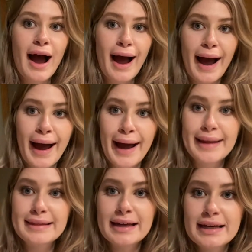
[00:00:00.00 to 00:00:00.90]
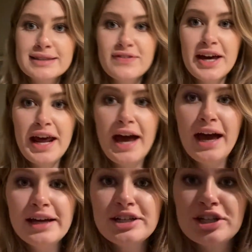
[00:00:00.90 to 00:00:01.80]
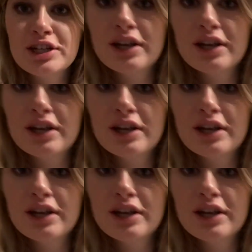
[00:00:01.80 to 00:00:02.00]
I think it's finished.